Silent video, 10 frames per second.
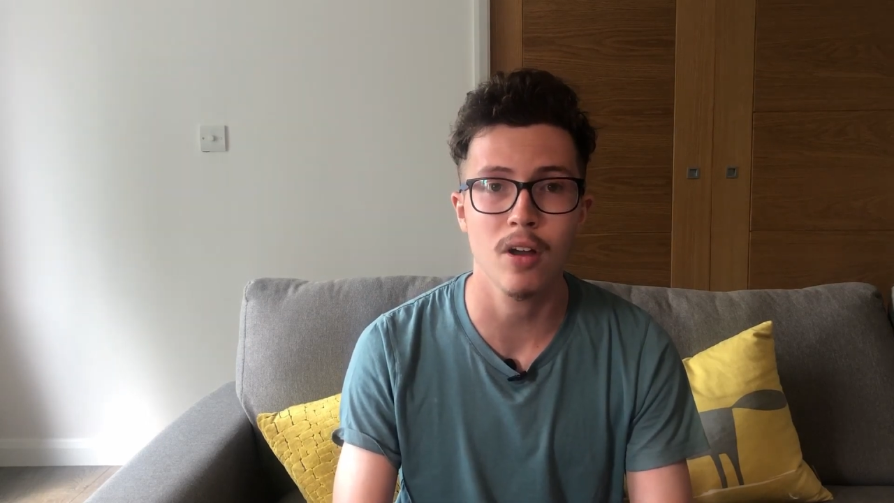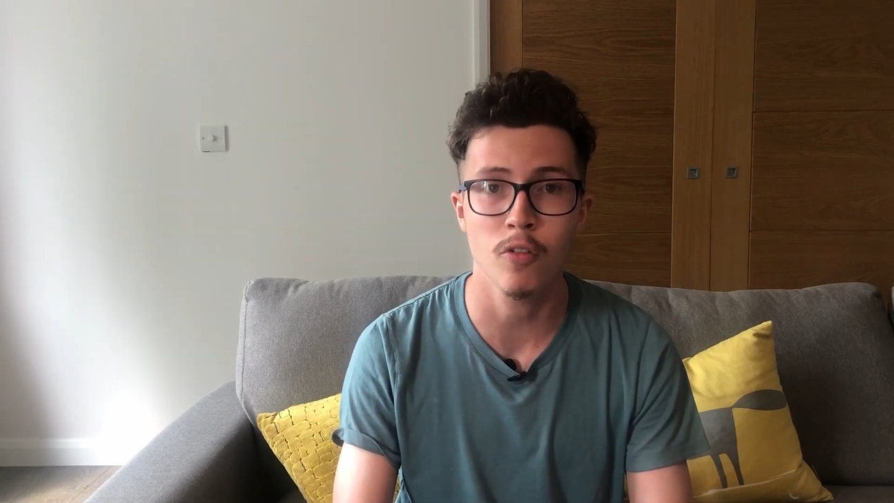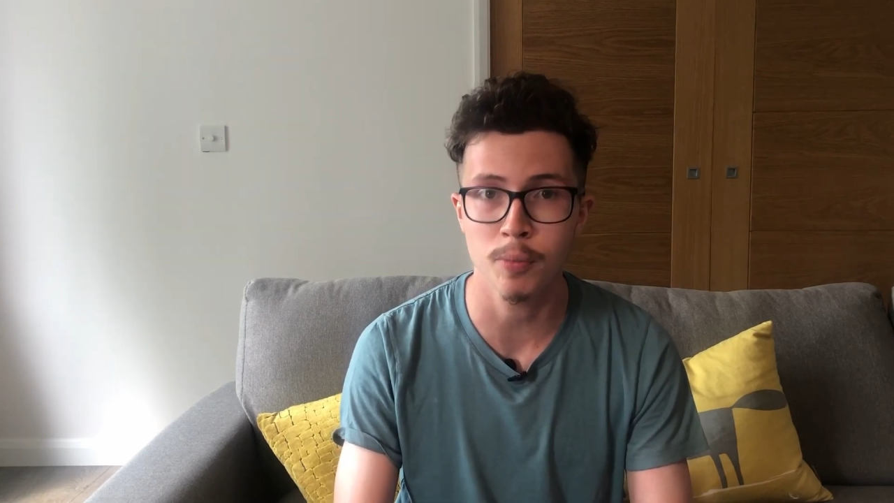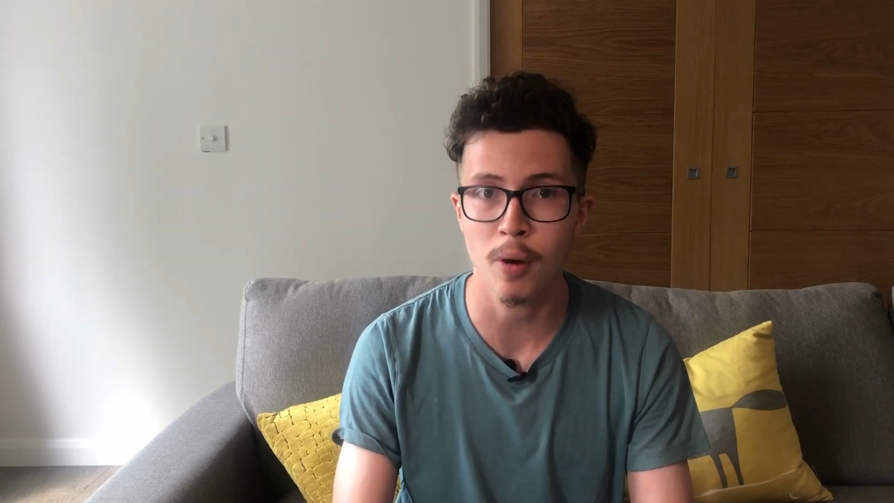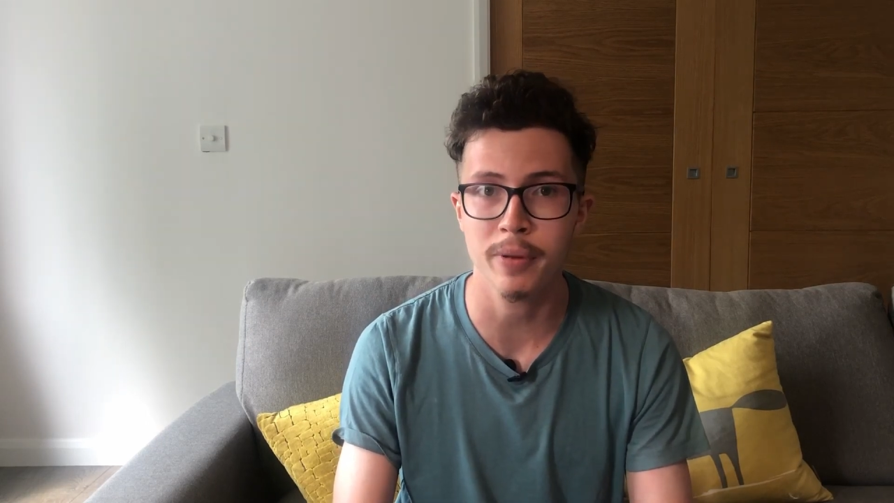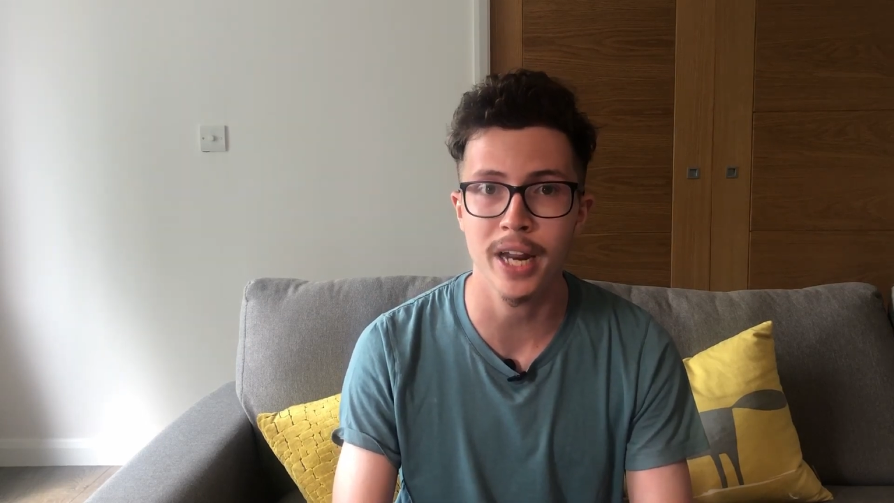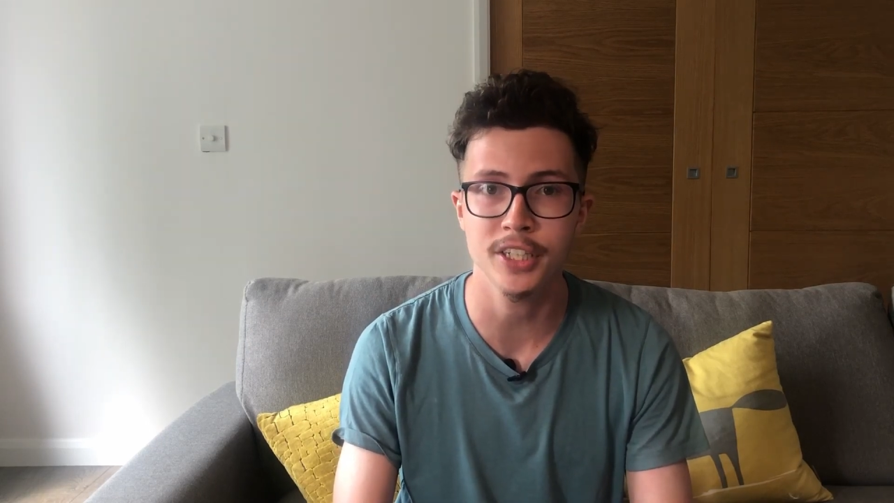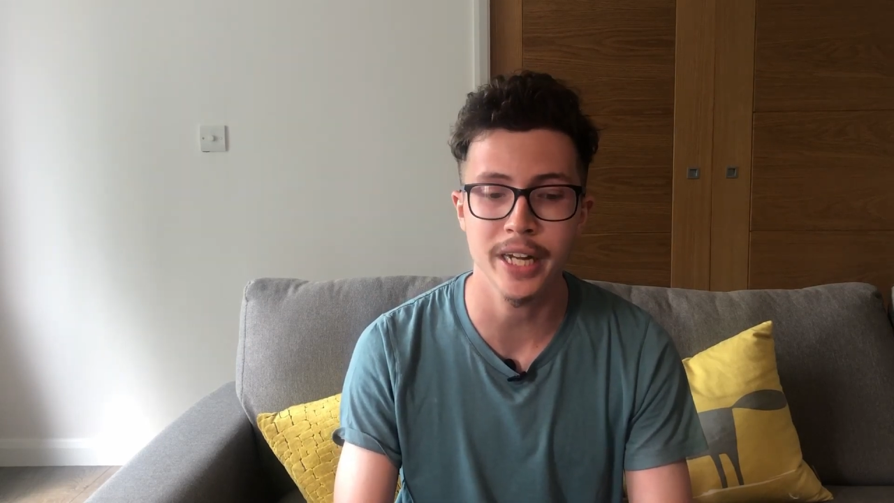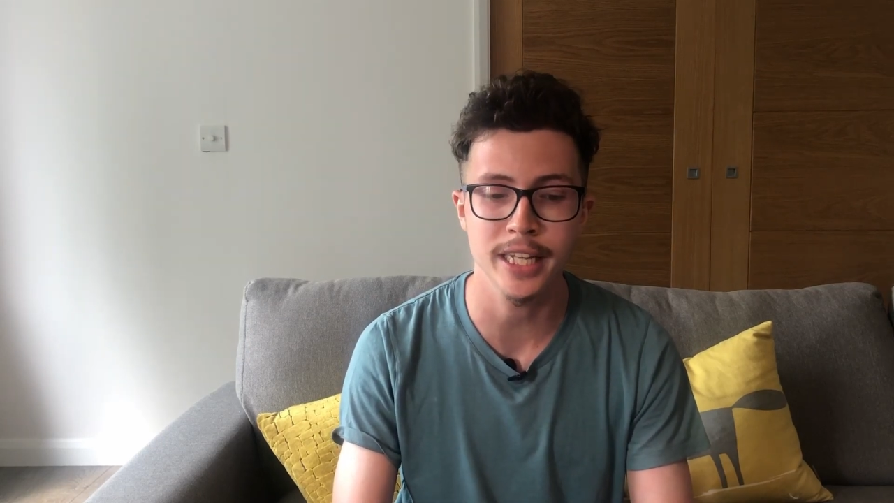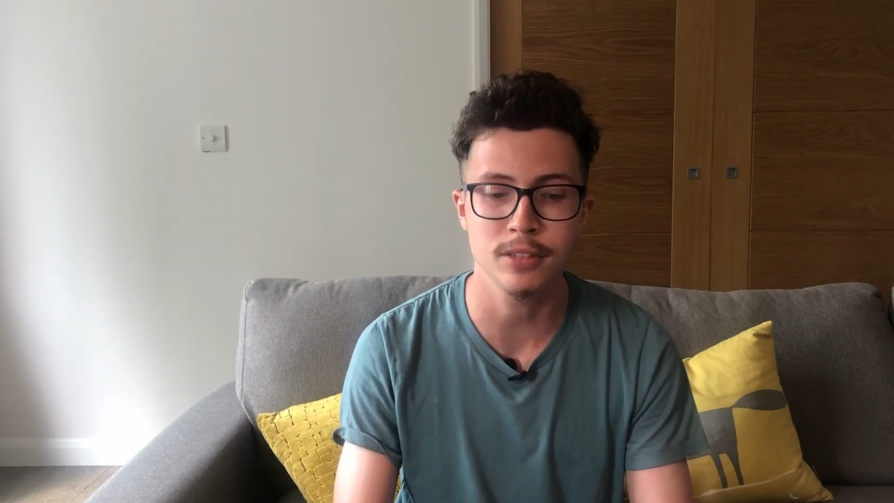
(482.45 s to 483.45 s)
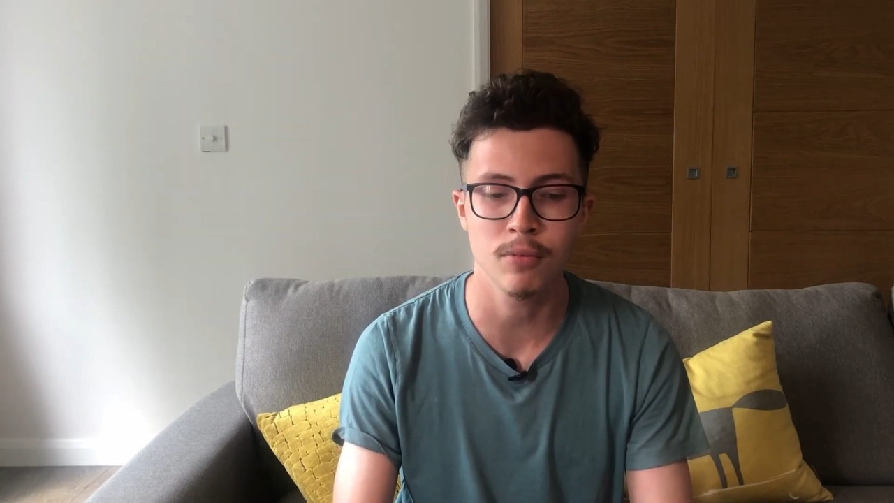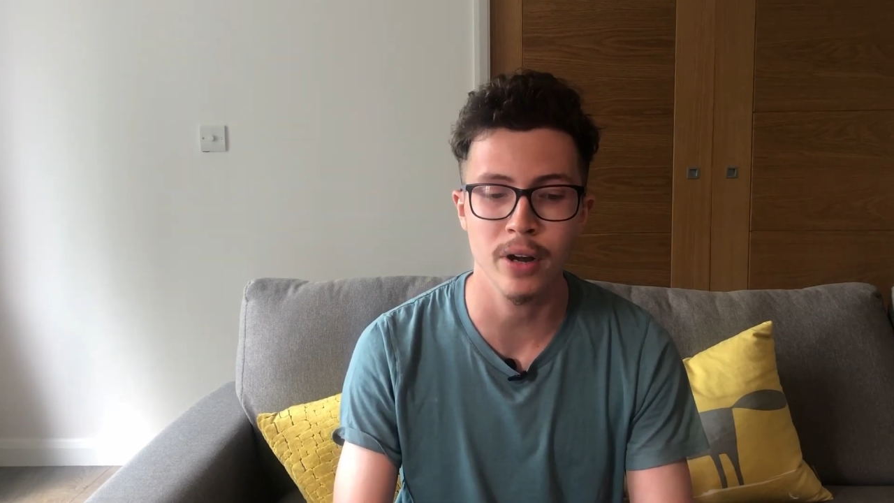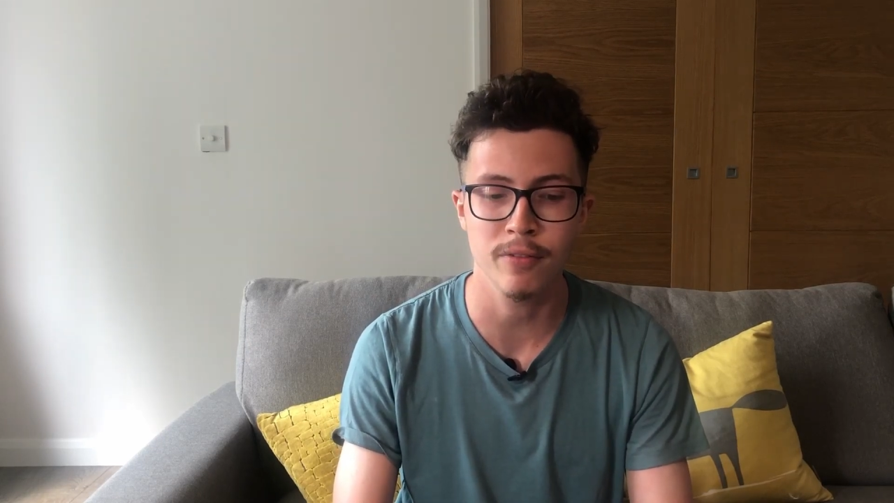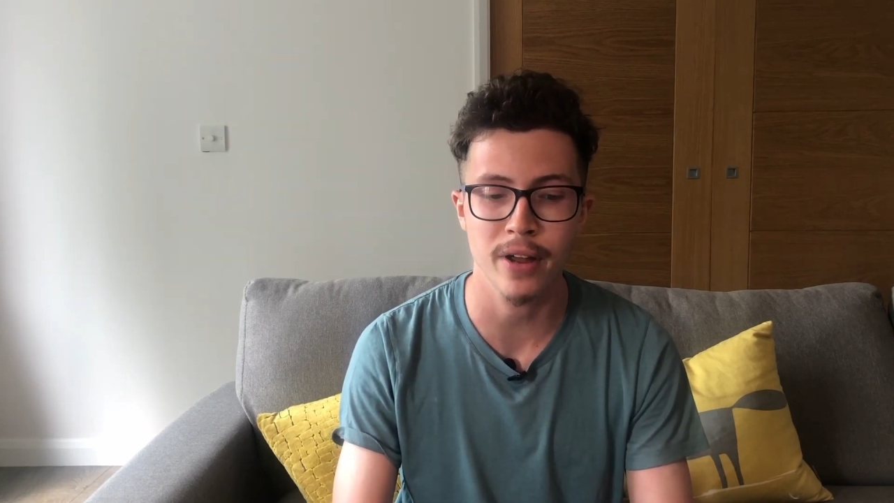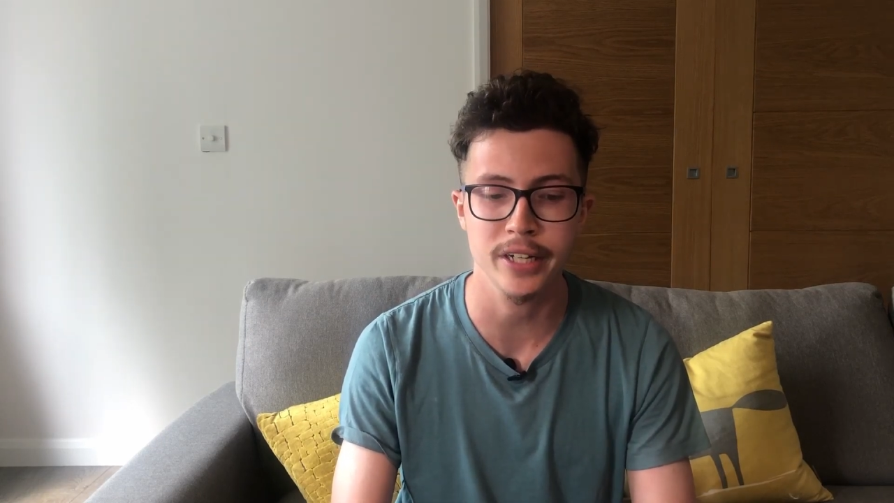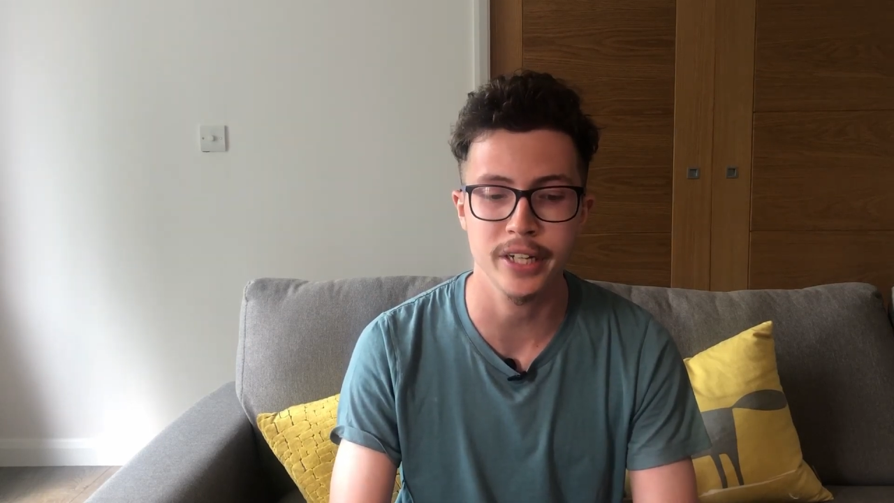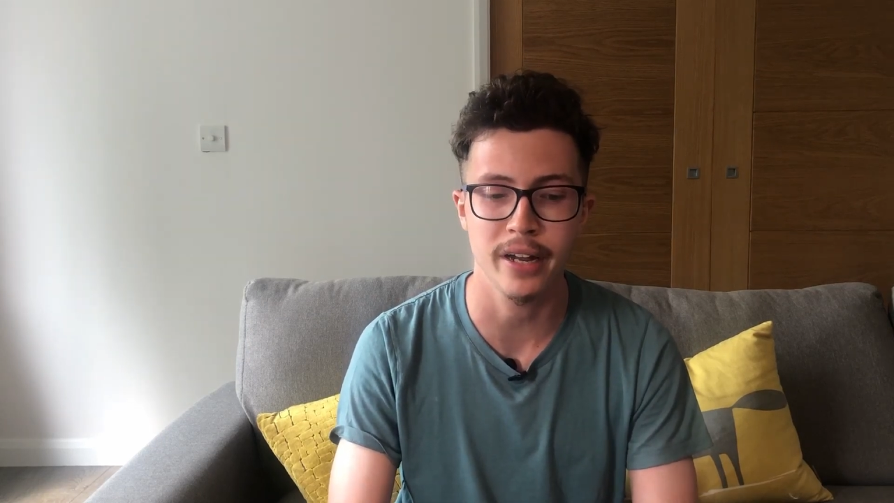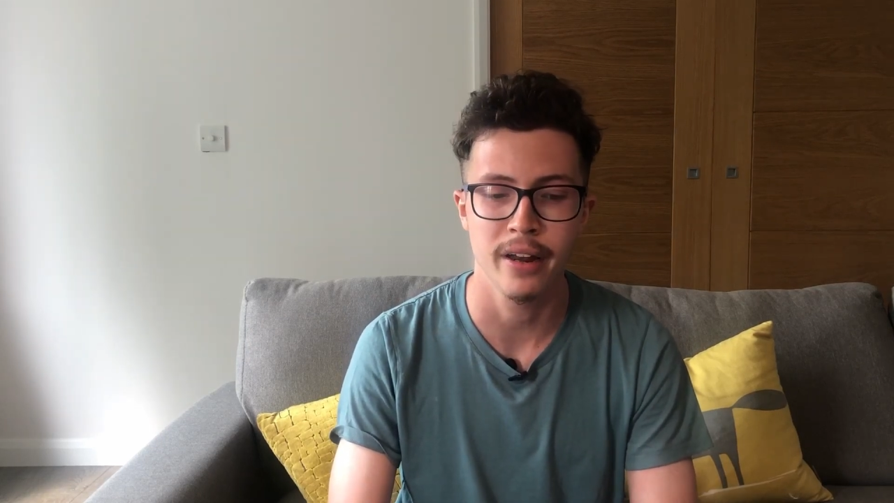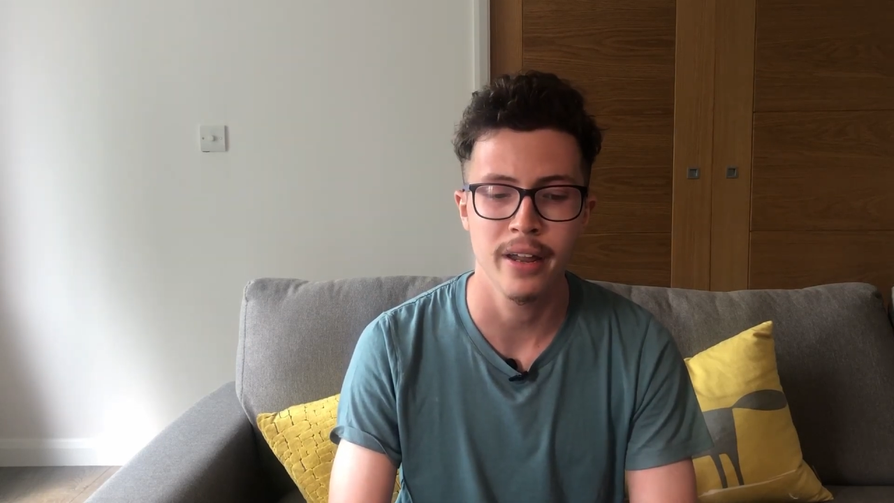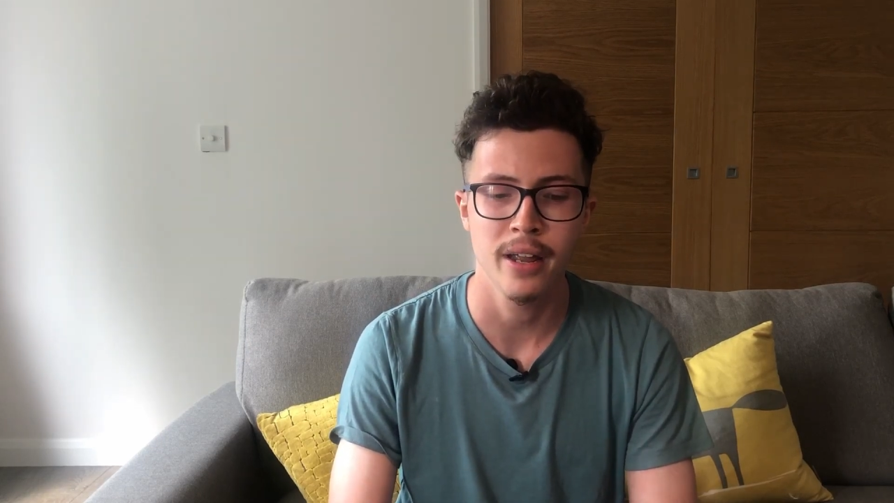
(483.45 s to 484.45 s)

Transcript: of the population is from reinfection.